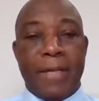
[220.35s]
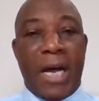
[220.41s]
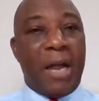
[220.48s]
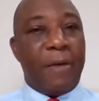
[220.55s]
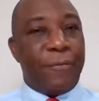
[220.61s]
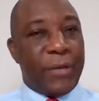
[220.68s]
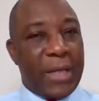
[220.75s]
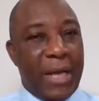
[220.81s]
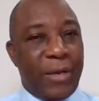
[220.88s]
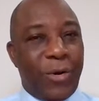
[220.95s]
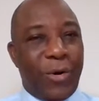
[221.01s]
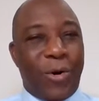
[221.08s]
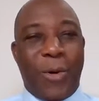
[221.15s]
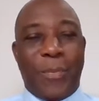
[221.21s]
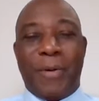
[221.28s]
And for that,
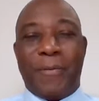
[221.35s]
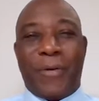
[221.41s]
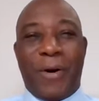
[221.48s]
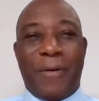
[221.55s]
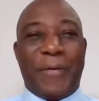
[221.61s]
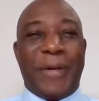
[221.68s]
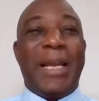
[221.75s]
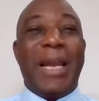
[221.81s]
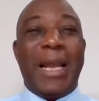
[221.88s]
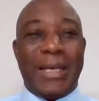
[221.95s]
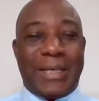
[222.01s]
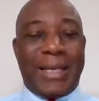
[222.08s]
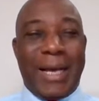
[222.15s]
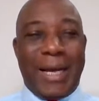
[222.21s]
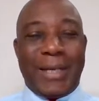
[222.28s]
your cup of coffee.
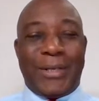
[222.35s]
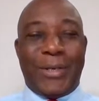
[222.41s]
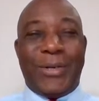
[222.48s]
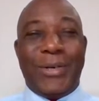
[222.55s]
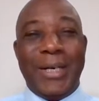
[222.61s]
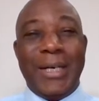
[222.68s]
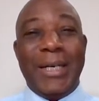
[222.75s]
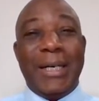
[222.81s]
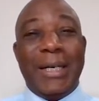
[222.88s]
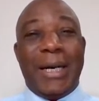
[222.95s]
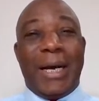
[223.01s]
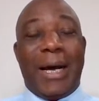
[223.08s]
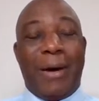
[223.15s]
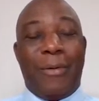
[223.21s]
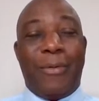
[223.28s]
Let's get to
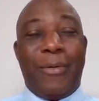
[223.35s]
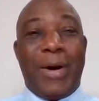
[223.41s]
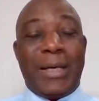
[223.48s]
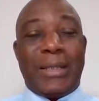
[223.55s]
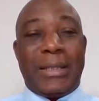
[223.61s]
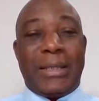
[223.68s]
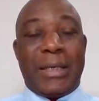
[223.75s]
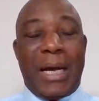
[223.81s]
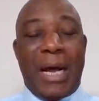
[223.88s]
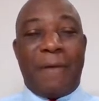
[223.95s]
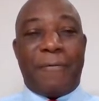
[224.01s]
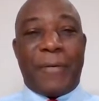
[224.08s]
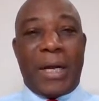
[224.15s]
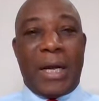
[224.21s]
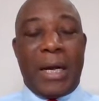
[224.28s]
West
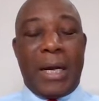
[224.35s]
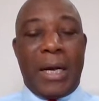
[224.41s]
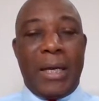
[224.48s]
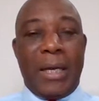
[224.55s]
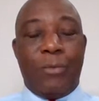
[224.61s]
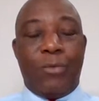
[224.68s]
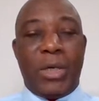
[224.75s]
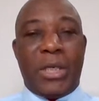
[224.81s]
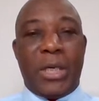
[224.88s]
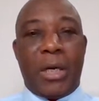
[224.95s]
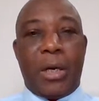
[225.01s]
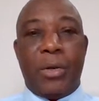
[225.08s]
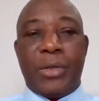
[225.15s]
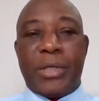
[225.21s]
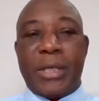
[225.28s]
Africa, which
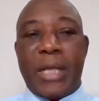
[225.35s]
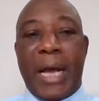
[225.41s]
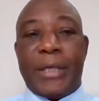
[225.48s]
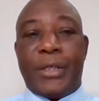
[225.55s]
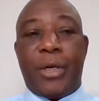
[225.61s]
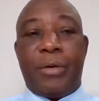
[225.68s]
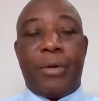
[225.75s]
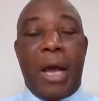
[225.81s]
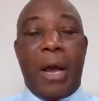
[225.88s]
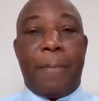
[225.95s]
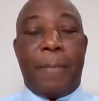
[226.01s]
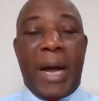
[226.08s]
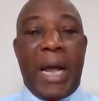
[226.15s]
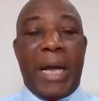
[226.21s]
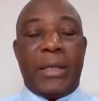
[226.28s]
includes Nigeria.
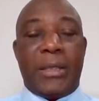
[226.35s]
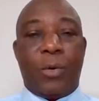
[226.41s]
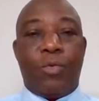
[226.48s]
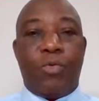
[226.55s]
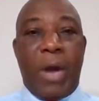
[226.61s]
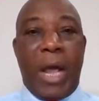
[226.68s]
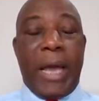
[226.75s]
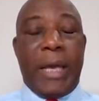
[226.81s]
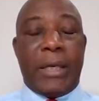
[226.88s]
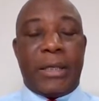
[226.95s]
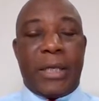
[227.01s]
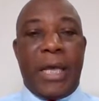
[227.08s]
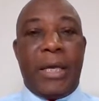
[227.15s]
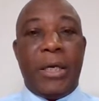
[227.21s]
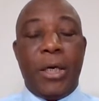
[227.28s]
By the way,
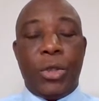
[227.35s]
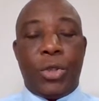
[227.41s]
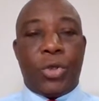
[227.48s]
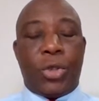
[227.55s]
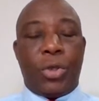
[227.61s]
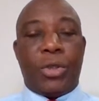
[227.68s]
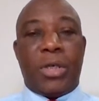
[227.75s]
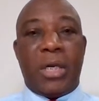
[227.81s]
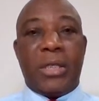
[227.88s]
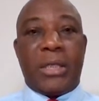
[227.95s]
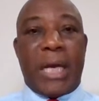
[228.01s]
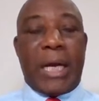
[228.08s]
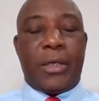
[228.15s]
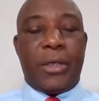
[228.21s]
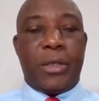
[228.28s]
the total
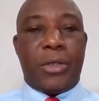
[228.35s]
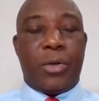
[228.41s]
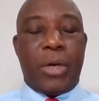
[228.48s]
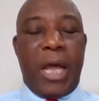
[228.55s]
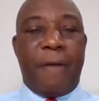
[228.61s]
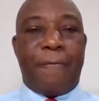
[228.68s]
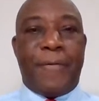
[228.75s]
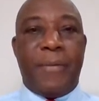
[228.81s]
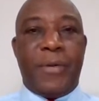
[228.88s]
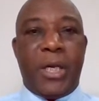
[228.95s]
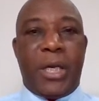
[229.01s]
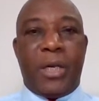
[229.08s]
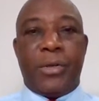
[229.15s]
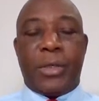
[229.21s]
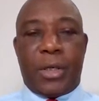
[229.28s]
transactions on
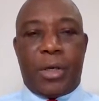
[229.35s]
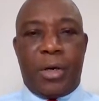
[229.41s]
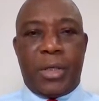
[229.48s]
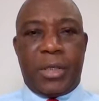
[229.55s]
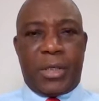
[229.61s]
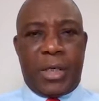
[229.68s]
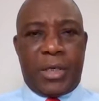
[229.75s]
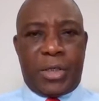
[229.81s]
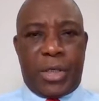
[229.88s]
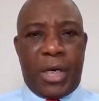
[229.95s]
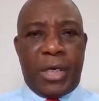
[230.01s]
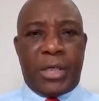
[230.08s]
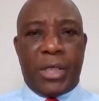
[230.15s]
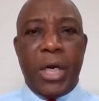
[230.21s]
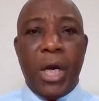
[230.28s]
FMDQ Securities
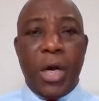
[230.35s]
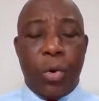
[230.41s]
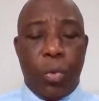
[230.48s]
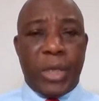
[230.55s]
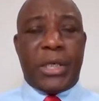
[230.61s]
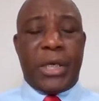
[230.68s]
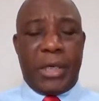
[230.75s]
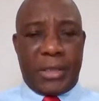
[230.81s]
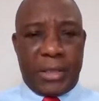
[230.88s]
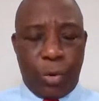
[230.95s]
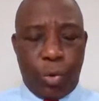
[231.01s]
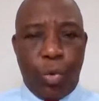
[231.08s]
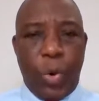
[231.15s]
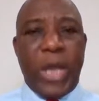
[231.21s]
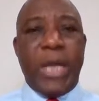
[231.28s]
Exchange, which is the